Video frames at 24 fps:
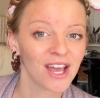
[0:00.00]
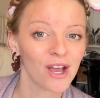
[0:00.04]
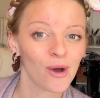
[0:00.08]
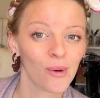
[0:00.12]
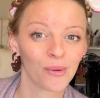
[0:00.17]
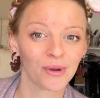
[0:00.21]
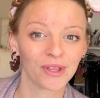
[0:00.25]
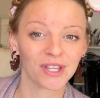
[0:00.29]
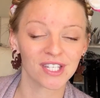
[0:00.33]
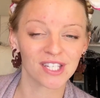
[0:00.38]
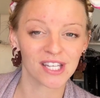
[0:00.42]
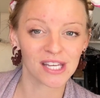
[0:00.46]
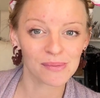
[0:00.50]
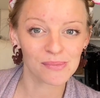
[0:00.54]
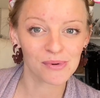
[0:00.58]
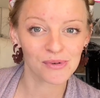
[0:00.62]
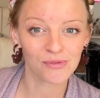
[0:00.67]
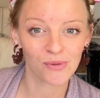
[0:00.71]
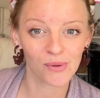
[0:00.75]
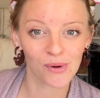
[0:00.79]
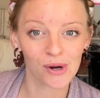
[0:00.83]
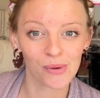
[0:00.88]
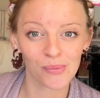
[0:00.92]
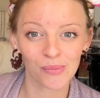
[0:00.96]
or the day
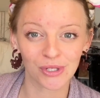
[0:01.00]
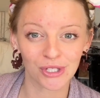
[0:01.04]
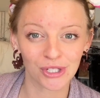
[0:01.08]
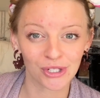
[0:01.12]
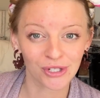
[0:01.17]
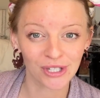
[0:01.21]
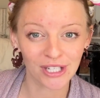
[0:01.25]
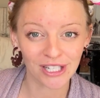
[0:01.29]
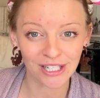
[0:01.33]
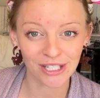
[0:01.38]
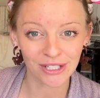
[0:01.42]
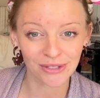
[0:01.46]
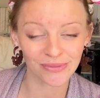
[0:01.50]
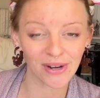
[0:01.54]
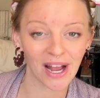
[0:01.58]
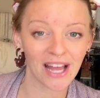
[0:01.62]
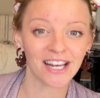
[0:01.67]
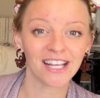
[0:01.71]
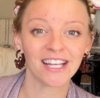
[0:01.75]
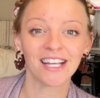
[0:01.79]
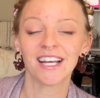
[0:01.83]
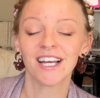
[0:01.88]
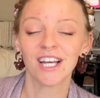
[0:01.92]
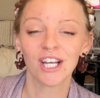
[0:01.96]
before when you're getting
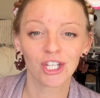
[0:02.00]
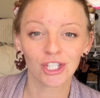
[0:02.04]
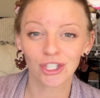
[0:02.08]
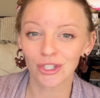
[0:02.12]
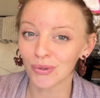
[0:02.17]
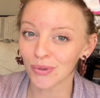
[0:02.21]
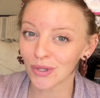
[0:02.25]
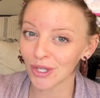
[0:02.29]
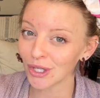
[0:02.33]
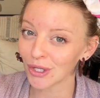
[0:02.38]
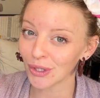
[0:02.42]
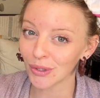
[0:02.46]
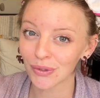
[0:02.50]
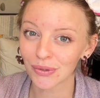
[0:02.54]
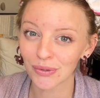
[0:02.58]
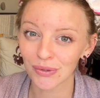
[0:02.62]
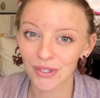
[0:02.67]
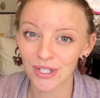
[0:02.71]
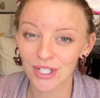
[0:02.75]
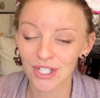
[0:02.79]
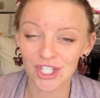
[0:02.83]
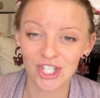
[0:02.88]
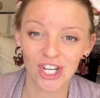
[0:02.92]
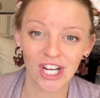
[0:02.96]
ready, you can go through
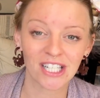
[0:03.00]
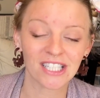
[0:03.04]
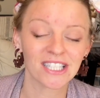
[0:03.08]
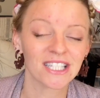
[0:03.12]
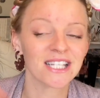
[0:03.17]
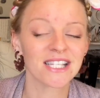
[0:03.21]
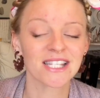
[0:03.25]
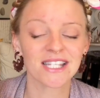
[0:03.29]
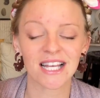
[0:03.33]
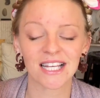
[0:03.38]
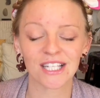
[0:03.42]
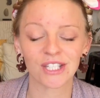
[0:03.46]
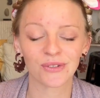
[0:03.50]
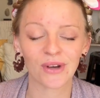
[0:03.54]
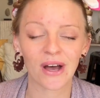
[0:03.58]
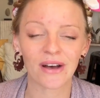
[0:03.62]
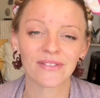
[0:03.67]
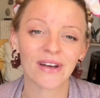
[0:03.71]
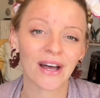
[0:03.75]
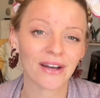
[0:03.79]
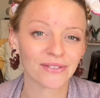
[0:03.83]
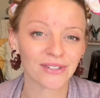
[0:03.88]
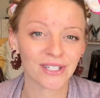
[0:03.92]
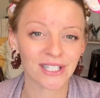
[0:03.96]
this checklist and you have
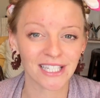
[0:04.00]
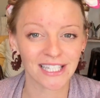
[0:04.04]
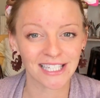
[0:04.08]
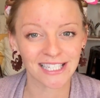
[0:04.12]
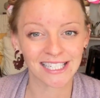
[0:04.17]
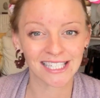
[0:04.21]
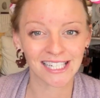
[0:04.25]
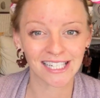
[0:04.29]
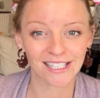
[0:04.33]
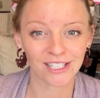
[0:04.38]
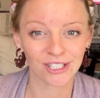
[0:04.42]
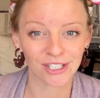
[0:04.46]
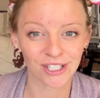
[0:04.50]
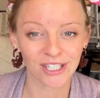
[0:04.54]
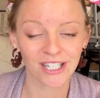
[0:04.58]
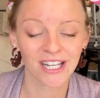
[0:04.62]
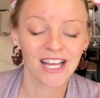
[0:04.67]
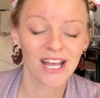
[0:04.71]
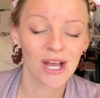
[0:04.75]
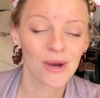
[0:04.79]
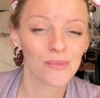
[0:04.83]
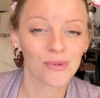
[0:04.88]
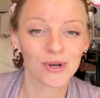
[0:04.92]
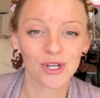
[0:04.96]
everything together,
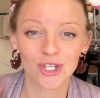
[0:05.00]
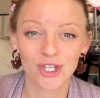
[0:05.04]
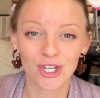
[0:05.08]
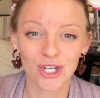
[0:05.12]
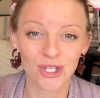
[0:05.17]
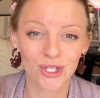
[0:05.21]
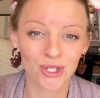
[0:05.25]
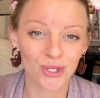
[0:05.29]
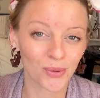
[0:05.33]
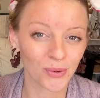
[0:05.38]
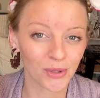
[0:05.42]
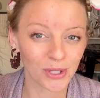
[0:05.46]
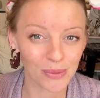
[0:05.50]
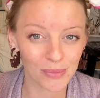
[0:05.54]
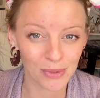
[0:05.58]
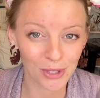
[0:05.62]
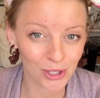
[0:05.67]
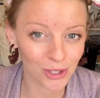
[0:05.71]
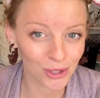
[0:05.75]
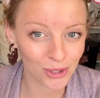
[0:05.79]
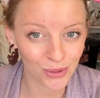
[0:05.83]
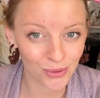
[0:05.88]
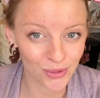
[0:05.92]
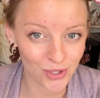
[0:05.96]
which is going to be
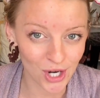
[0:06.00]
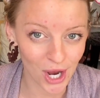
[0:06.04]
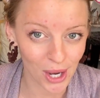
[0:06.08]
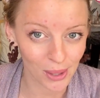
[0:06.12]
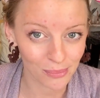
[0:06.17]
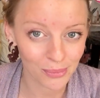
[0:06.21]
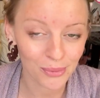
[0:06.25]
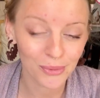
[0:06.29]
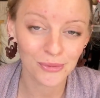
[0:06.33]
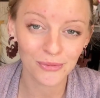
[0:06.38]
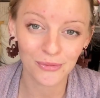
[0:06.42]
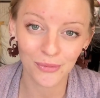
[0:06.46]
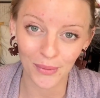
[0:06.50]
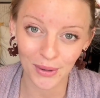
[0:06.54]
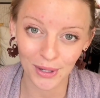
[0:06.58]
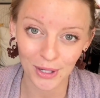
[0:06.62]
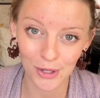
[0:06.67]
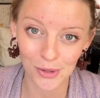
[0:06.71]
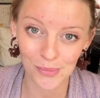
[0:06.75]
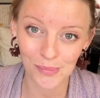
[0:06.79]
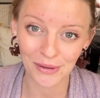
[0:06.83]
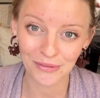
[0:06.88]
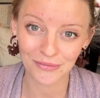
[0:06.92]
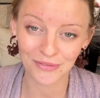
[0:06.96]
a huge help for you,
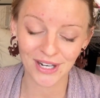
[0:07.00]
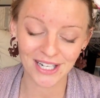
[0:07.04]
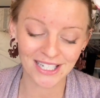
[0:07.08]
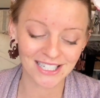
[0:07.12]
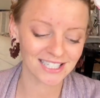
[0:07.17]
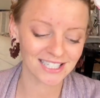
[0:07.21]
my friend.